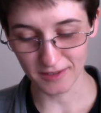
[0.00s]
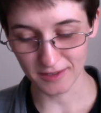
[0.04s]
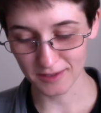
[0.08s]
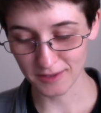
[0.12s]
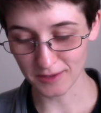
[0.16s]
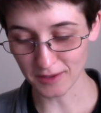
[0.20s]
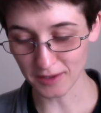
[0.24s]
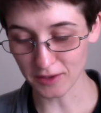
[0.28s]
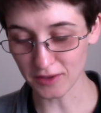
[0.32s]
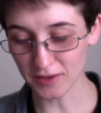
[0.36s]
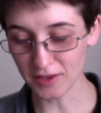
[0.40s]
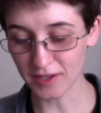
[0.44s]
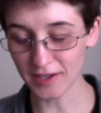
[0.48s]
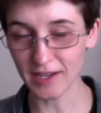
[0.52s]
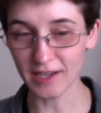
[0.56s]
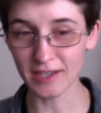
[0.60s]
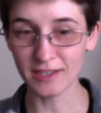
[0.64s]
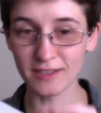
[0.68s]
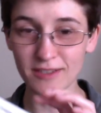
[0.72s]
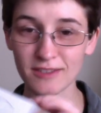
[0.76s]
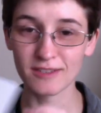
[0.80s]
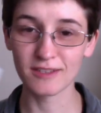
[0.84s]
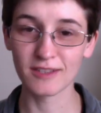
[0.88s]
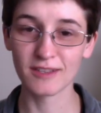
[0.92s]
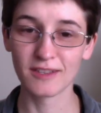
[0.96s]
So I got the
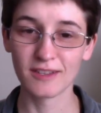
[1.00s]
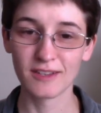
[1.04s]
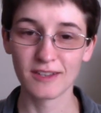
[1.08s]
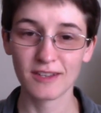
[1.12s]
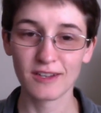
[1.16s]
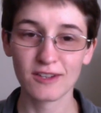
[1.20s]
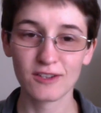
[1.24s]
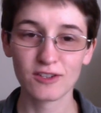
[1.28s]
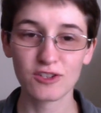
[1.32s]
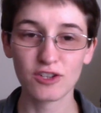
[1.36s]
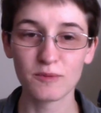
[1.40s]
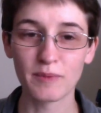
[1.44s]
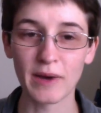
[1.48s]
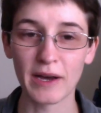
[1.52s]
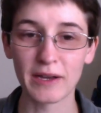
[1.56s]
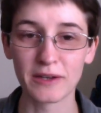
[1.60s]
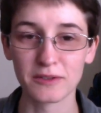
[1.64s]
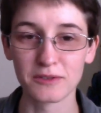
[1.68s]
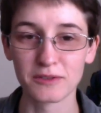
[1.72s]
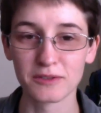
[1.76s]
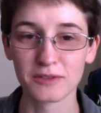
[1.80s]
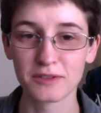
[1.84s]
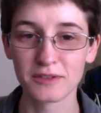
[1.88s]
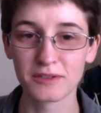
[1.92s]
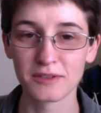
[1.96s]
next two
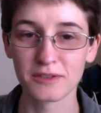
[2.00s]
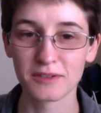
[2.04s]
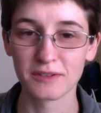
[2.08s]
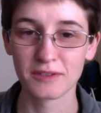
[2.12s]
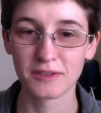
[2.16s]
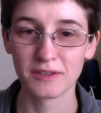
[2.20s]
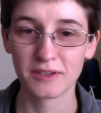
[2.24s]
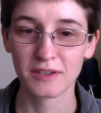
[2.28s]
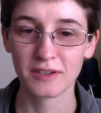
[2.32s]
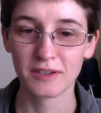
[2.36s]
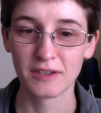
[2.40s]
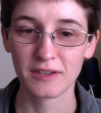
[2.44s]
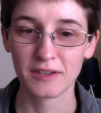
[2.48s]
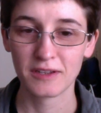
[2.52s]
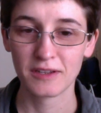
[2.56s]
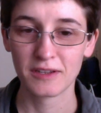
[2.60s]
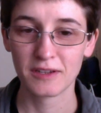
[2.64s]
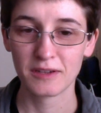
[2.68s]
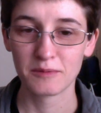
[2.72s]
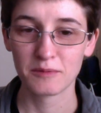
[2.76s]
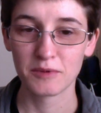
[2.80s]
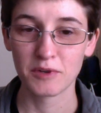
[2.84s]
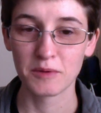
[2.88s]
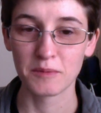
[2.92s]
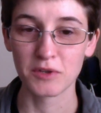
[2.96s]
panels
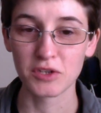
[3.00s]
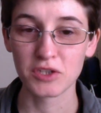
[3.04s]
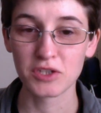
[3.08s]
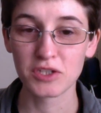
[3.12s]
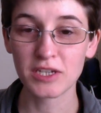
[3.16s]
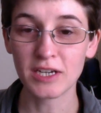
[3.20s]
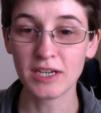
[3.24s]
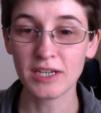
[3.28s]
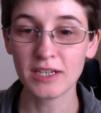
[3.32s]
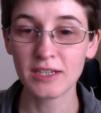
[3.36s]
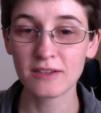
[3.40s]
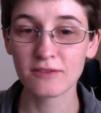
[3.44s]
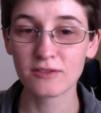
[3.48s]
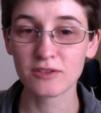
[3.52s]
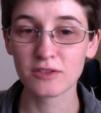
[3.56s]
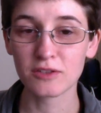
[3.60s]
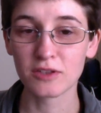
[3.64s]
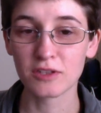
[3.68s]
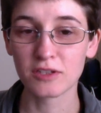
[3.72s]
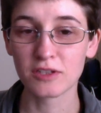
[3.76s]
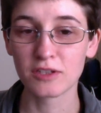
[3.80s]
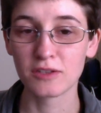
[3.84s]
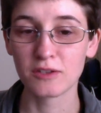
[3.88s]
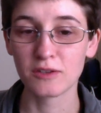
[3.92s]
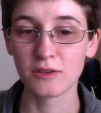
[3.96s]
pretty much done. I've just got
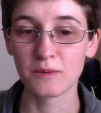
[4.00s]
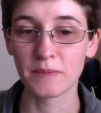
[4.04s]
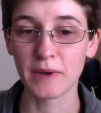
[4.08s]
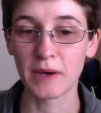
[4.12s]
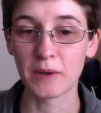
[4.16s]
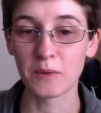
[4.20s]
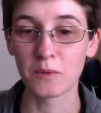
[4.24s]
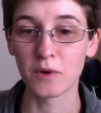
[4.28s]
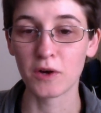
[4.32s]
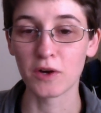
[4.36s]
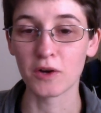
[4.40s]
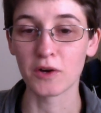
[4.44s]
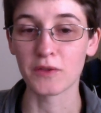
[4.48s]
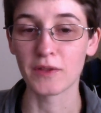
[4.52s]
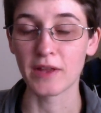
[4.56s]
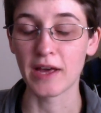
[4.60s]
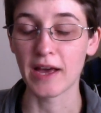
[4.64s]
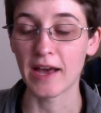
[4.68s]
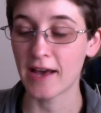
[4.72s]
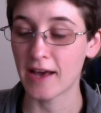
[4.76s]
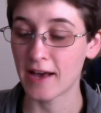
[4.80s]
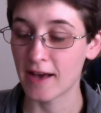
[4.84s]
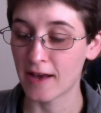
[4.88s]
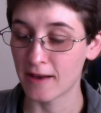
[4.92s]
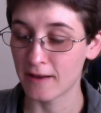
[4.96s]
to do the pen work on their
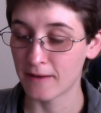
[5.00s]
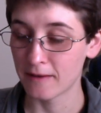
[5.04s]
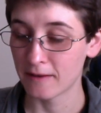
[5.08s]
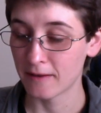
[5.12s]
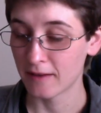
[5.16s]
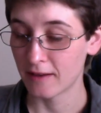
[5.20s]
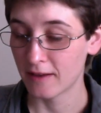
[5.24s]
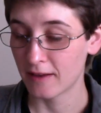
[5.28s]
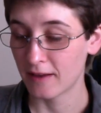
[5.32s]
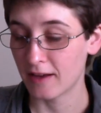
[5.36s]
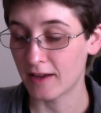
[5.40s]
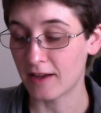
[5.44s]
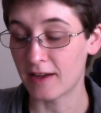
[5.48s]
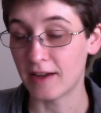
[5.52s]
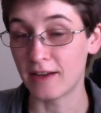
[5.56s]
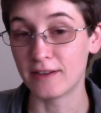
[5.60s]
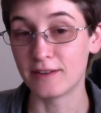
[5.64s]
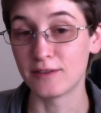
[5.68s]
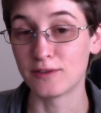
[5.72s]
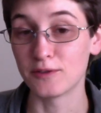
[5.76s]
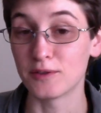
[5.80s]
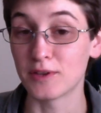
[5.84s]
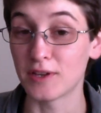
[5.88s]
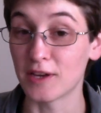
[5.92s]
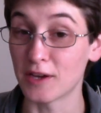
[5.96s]
hair and
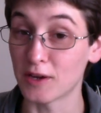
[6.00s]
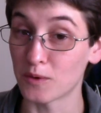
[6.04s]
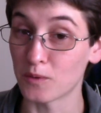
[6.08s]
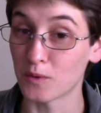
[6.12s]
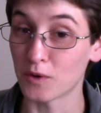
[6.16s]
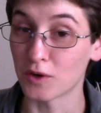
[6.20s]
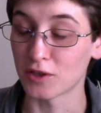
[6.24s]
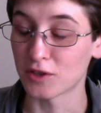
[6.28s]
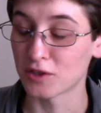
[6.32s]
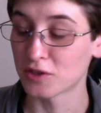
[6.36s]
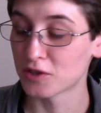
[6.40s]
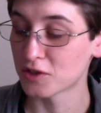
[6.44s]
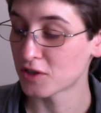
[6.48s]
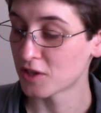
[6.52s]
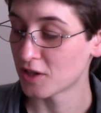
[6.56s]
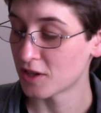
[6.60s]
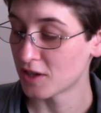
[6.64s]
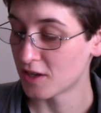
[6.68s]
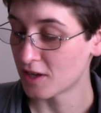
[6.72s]
do the ink wash.